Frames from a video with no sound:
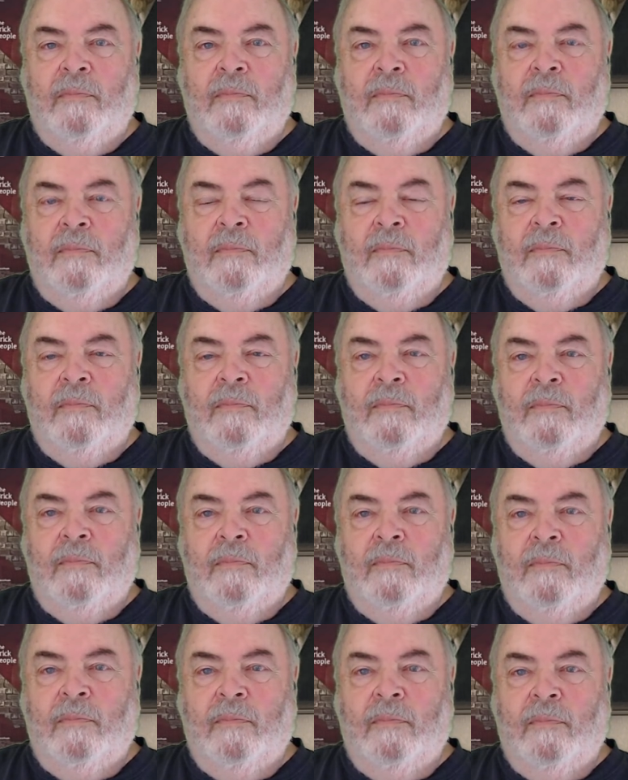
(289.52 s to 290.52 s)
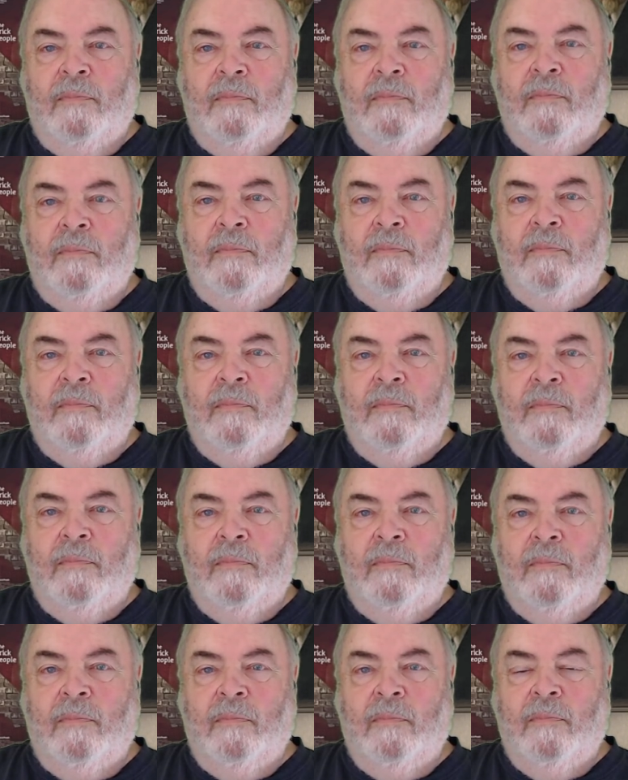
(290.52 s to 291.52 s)

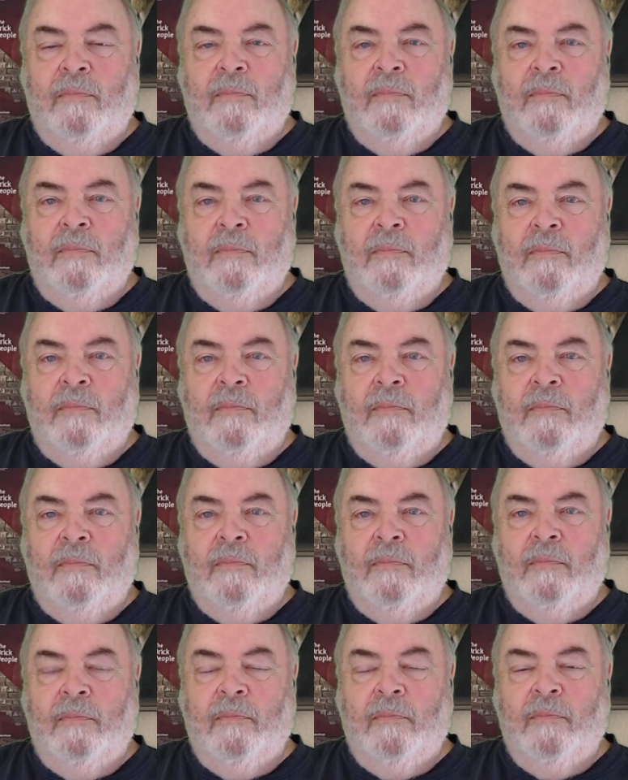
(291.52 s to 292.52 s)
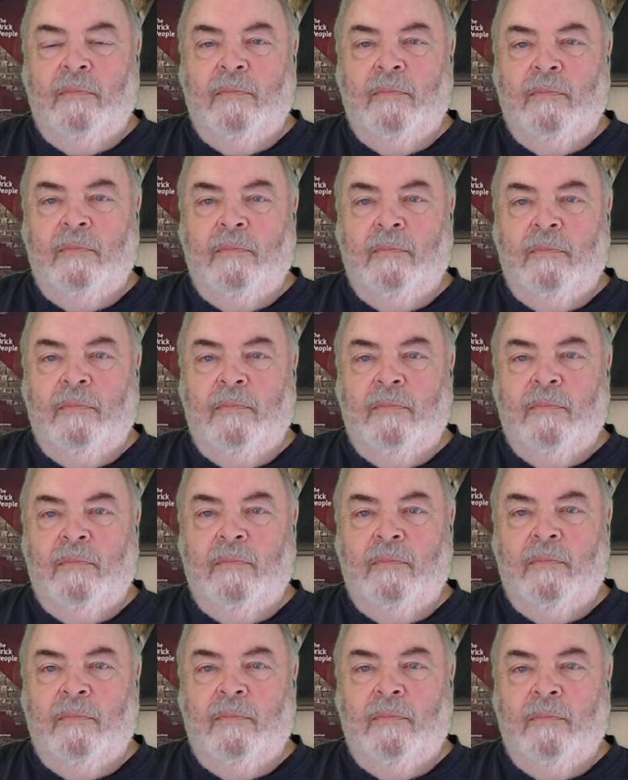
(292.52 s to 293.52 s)

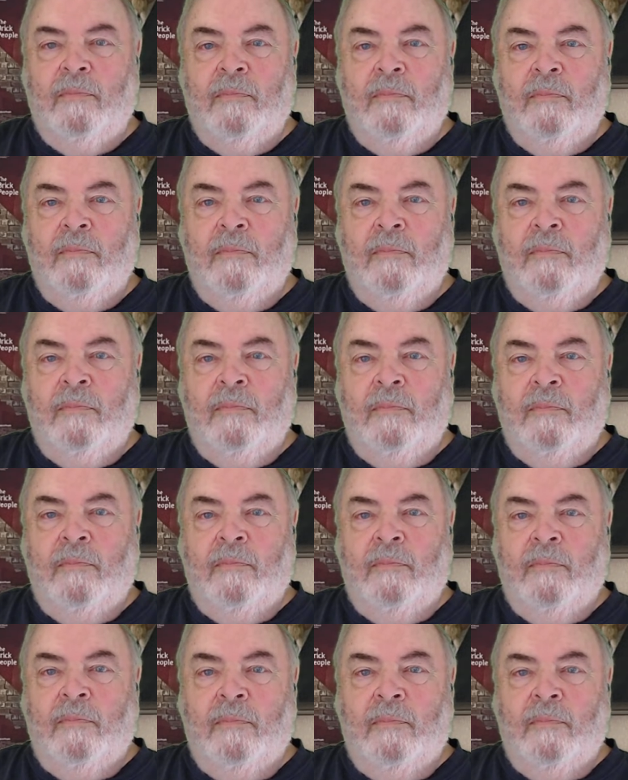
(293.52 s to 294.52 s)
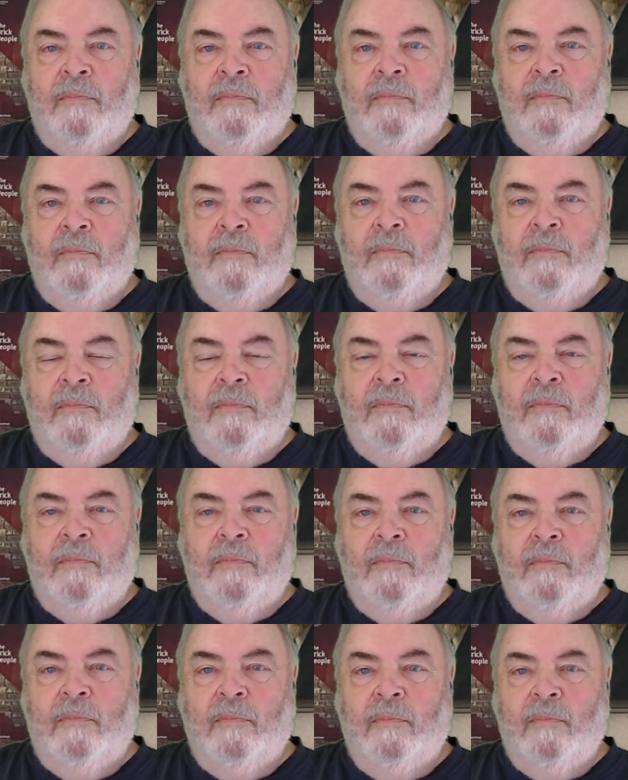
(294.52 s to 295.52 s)

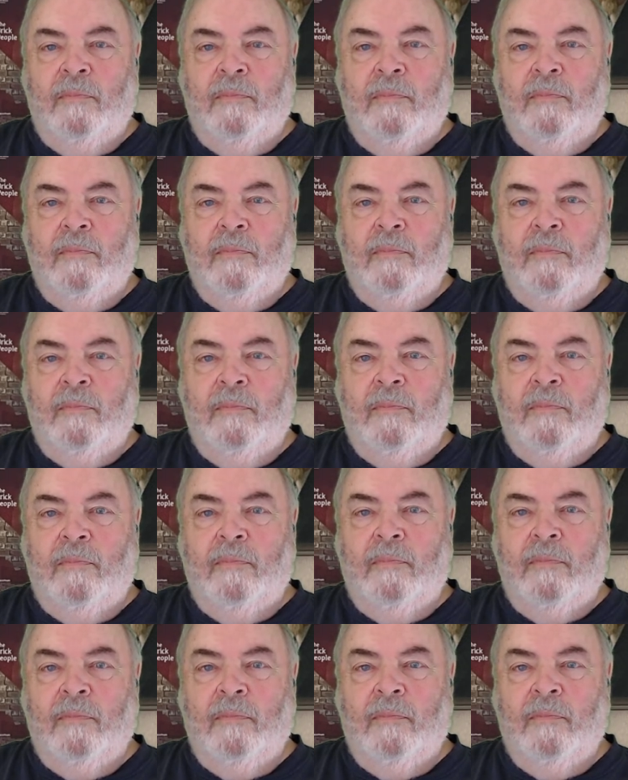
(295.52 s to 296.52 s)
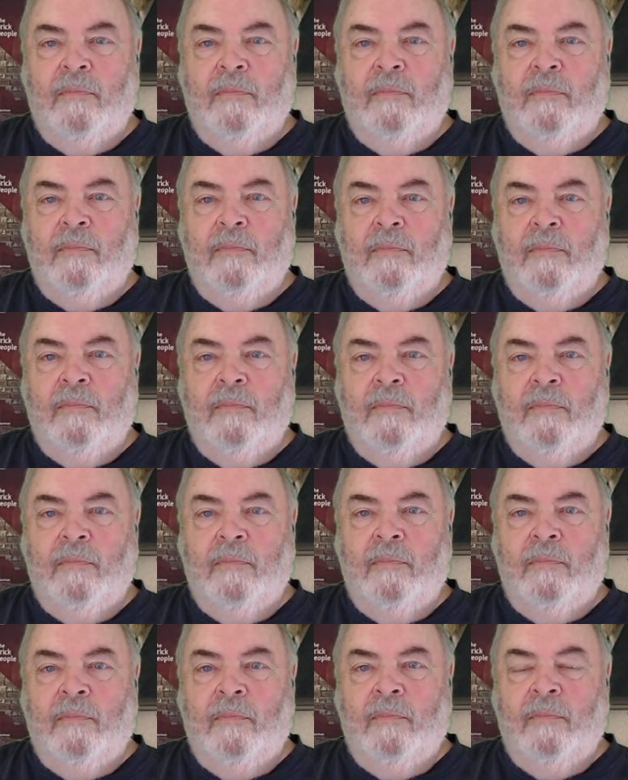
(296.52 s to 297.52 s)
(not speaking)